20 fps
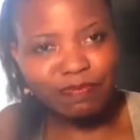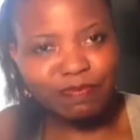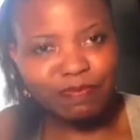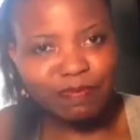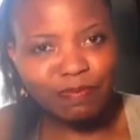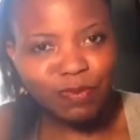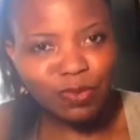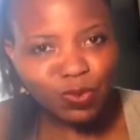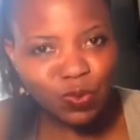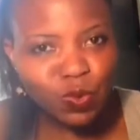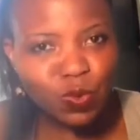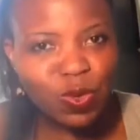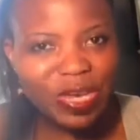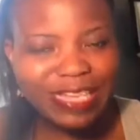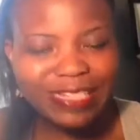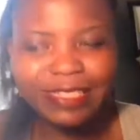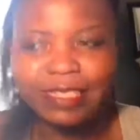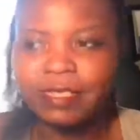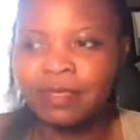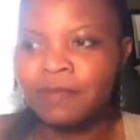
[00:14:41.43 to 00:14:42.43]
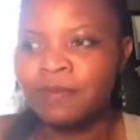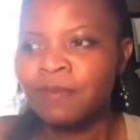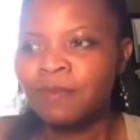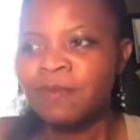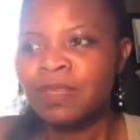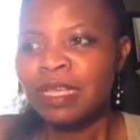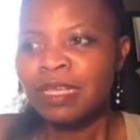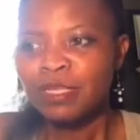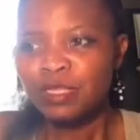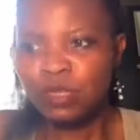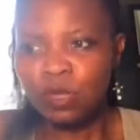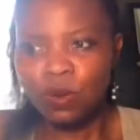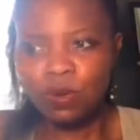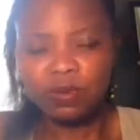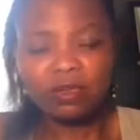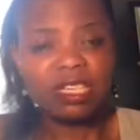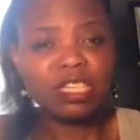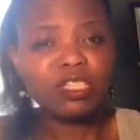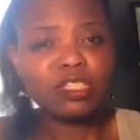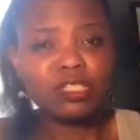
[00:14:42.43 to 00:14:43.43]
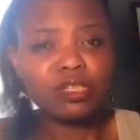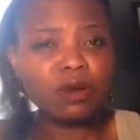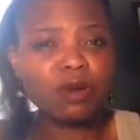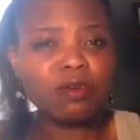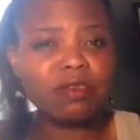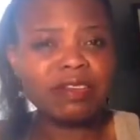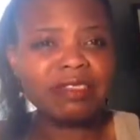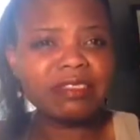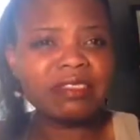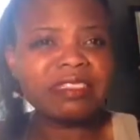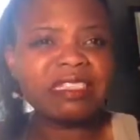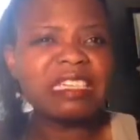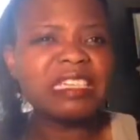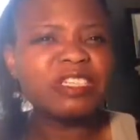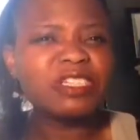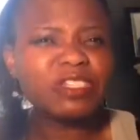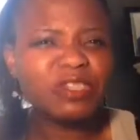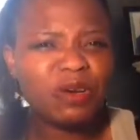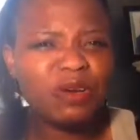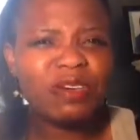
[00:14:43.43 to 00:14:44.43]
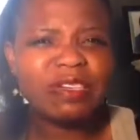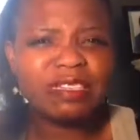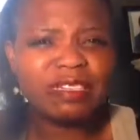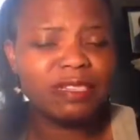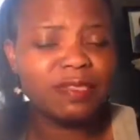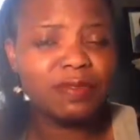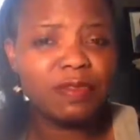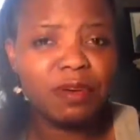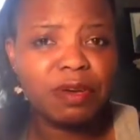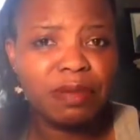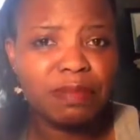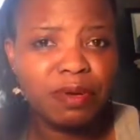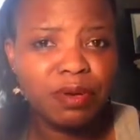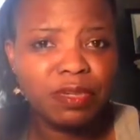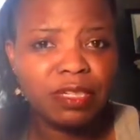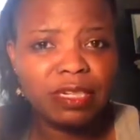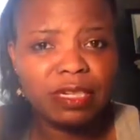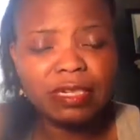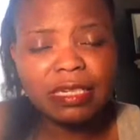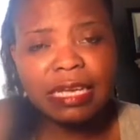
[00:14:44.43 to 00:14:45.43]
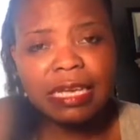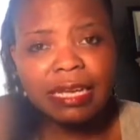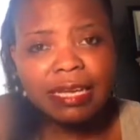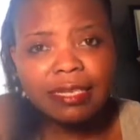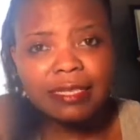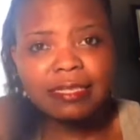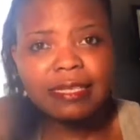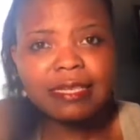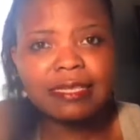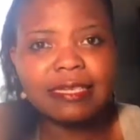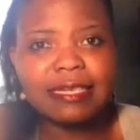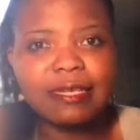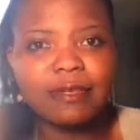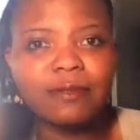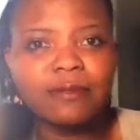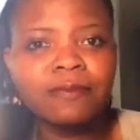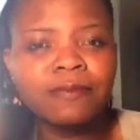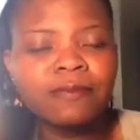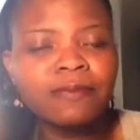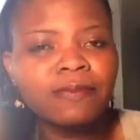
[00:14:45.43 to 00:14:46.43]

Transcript: Sweet. So insurance is very important. Here's the deal.